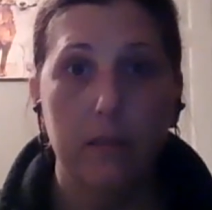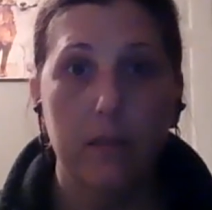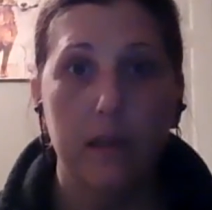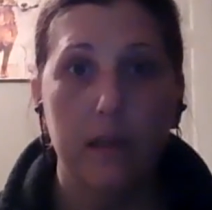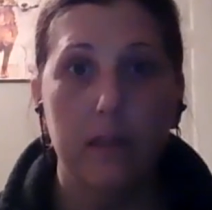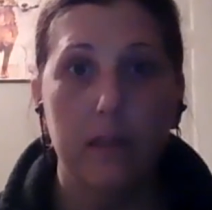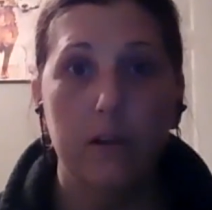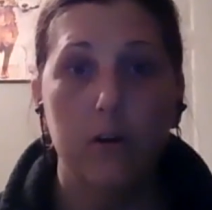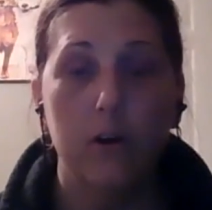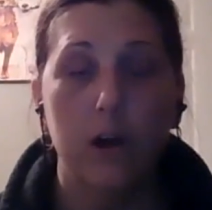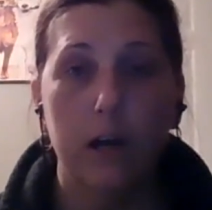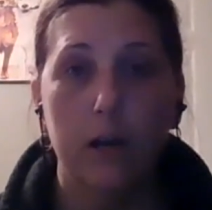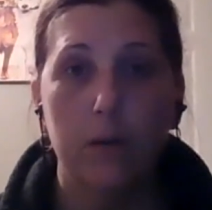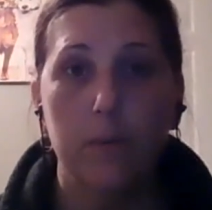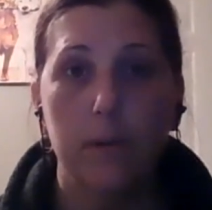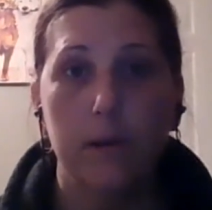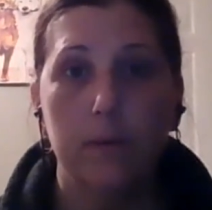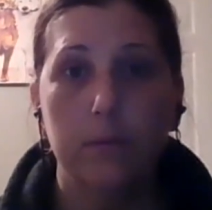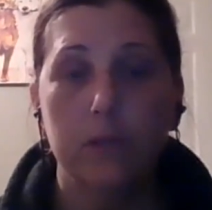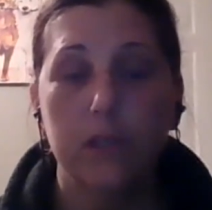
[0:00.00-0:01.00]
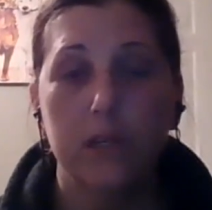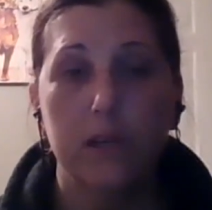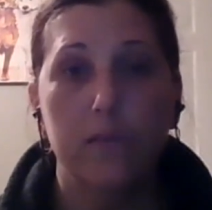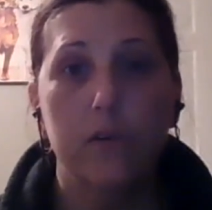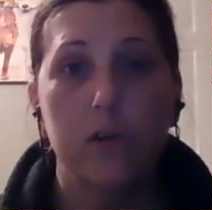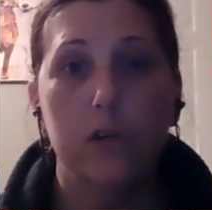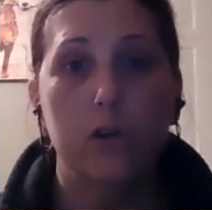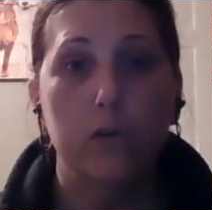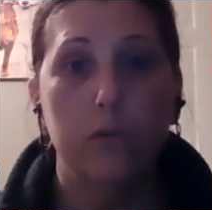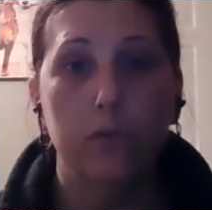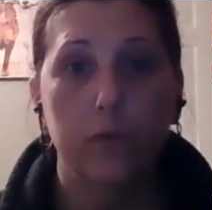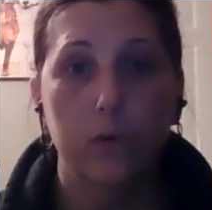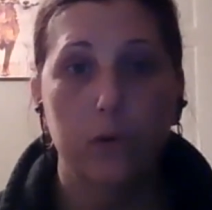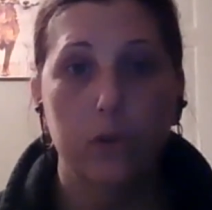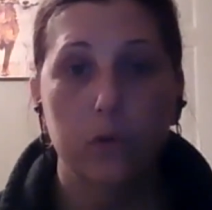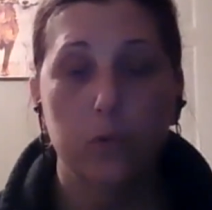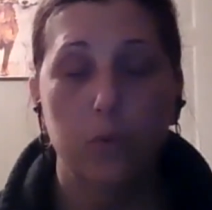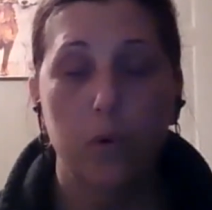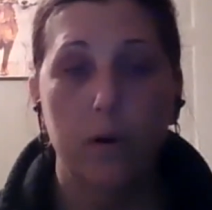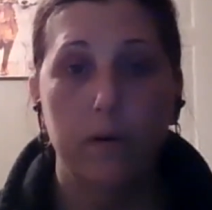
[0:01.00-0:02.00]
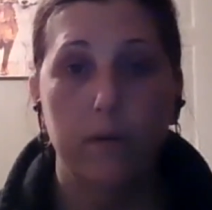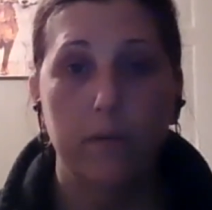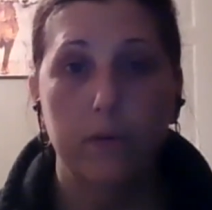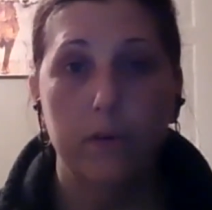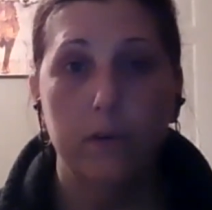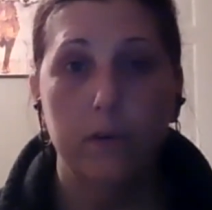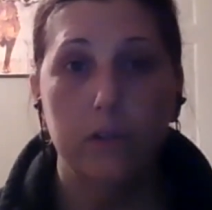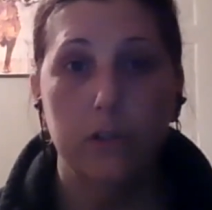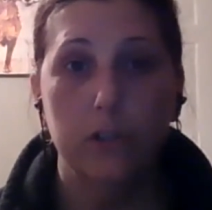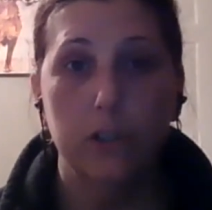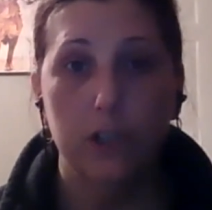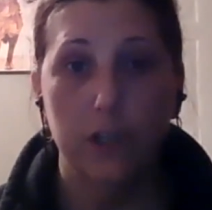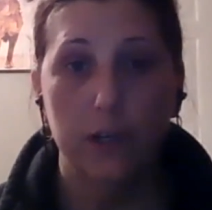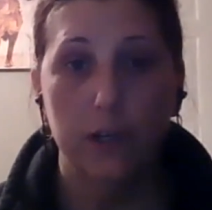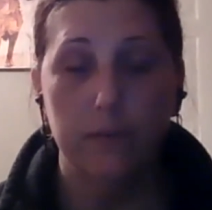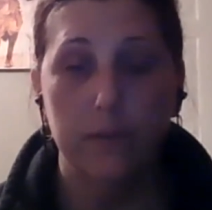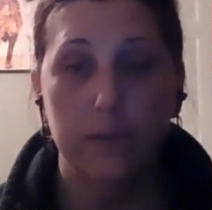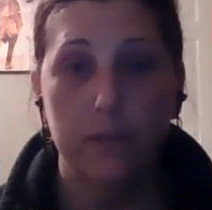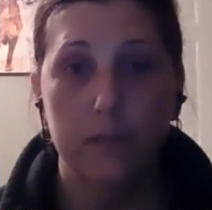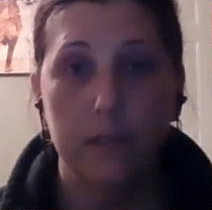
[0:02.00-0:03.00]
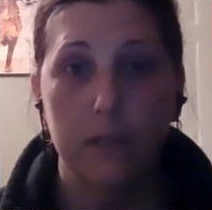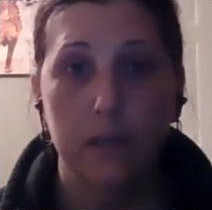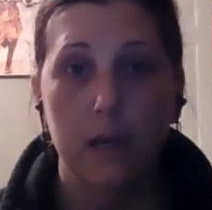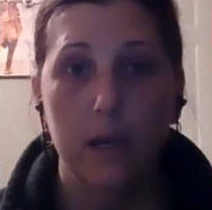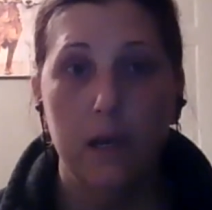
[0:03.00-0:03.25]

that they're not going to be able to give you your full 12 shifts.